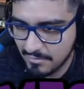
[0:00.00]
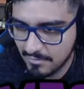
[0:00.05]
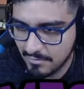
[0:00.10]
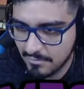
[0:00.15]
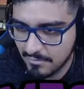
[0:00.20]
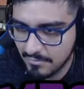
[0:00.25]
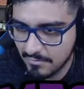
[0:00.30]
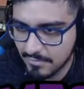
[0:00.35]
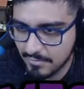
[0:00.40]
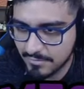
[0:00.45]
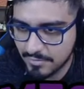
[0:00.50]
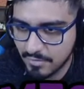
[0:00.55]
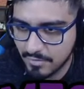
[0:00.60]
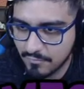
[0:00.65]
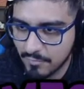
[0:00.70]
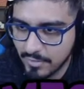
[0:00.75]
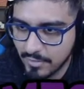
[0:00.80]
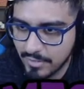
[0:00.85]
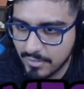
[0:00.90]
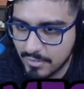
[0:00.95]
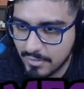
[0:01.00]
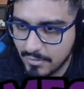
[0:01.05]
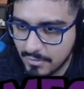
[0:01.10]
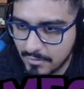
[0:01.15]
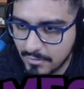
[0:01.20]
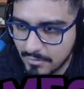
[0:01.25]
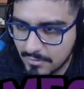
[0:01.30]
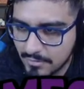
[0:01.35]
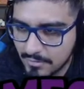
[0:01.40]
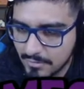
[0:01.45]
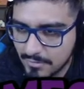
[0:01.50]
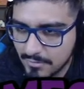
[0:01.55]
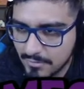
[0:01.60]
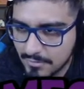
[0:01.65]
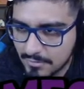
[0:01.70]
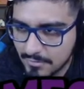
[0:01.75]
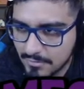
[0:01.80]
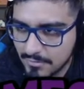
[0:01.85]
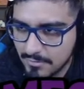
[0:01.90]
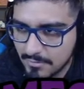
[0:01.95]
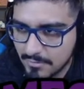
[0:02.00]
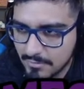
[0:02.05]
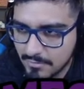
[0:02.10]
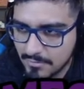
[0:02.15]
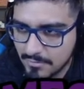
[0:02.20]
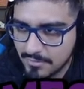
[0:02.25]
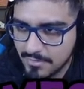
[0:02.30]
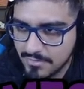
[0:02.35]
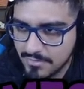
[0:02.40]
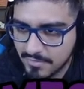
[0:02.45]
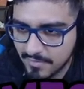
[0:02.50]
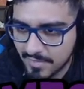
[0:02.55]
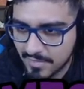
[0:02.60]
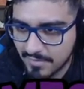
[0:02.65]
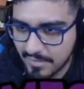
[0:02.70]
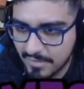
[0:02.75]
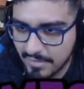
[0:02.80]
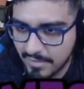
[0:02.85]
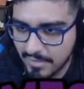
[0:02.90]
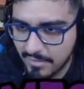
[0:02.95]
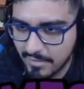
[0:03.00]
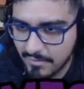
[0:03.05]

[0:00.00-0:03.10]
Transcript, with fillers: Long Dark Void. It's something like that, isn't it?